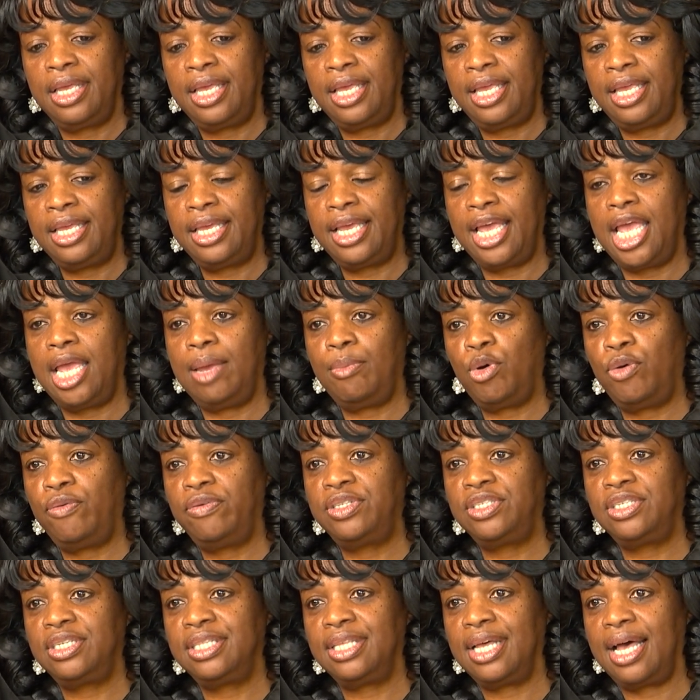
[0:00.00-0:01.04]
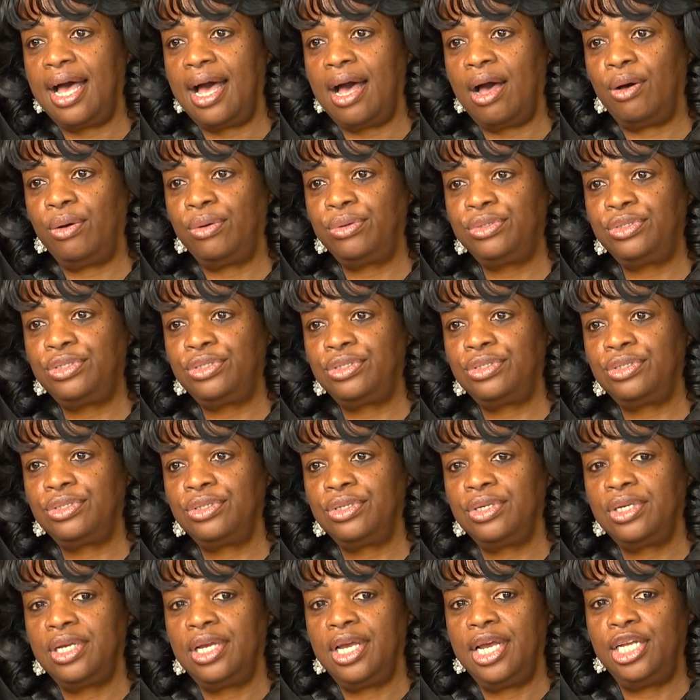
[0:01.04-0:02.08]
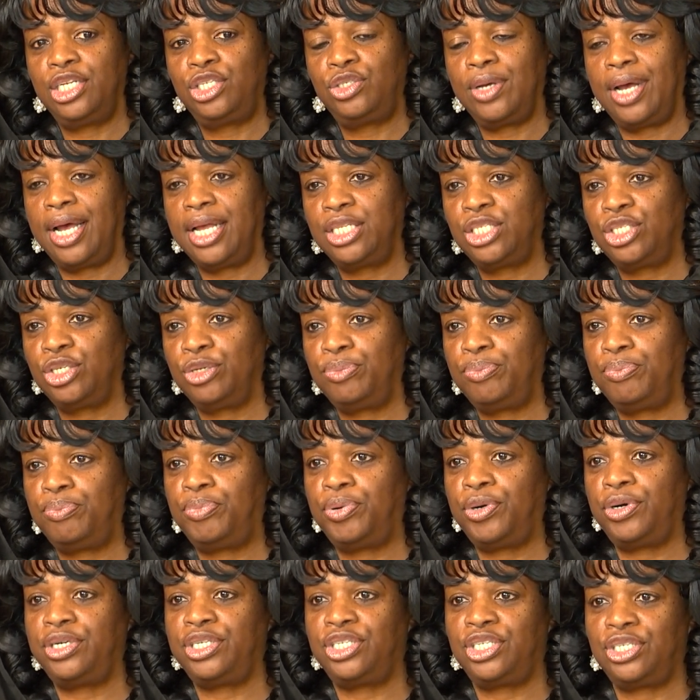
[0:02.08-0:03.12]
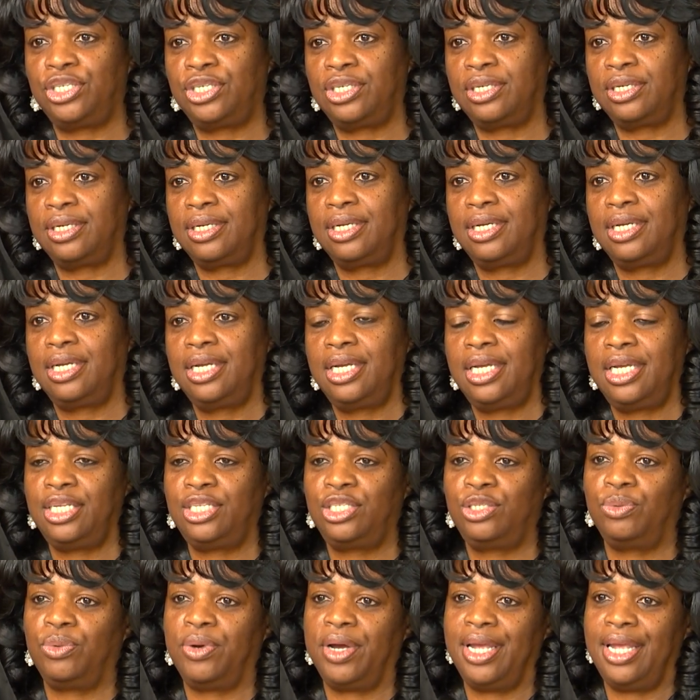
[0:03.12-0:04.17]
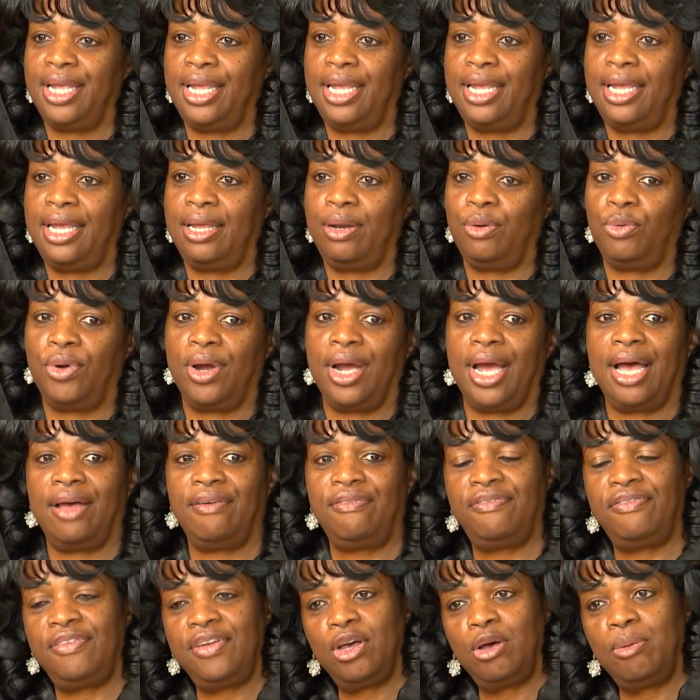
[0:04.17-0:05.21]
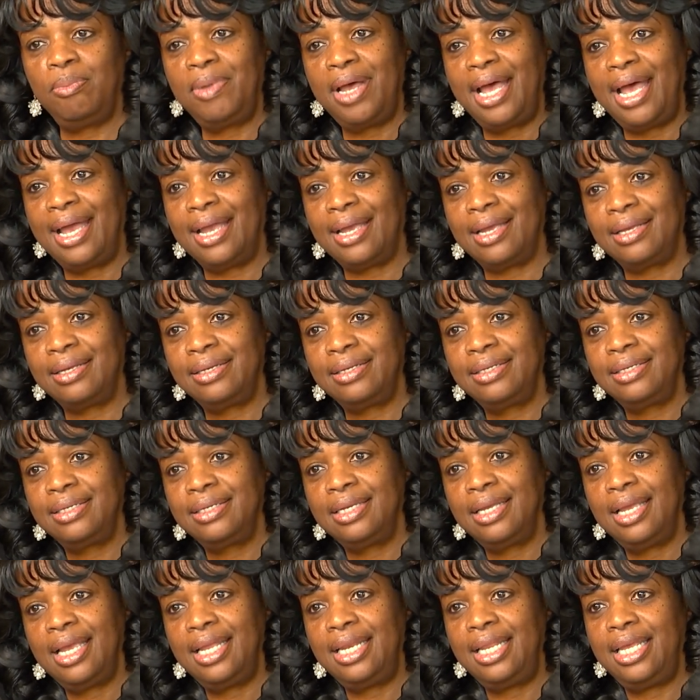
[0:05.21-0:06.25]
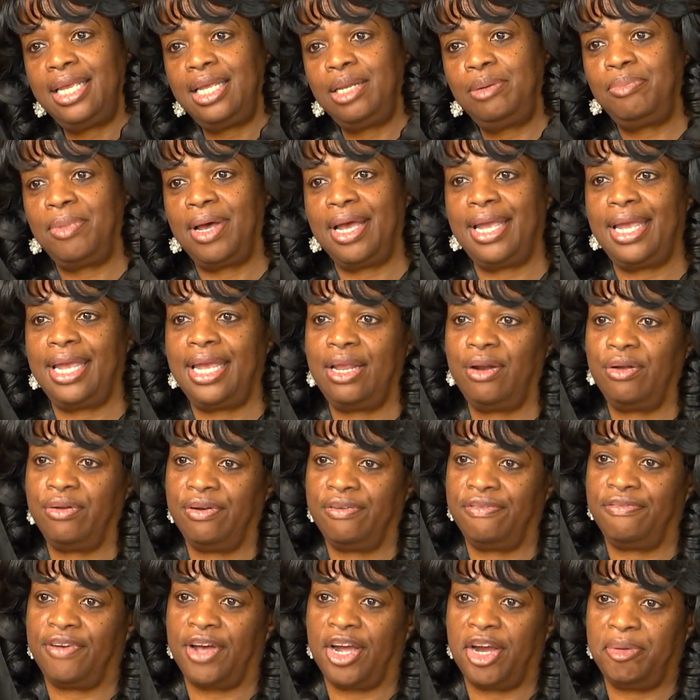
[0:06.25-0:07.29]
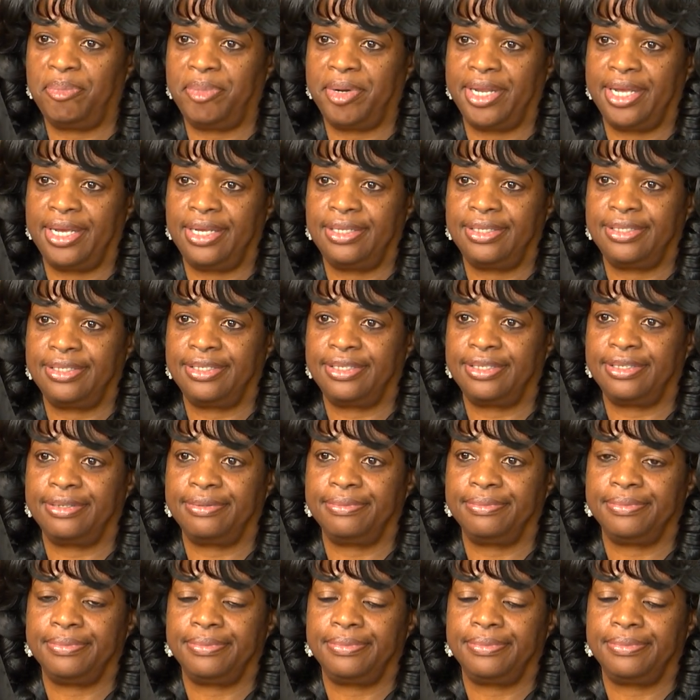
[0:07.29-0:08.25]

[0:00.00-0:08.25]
he came over to the house and tried to push his way in where I fell back and hit my head on the fireplace.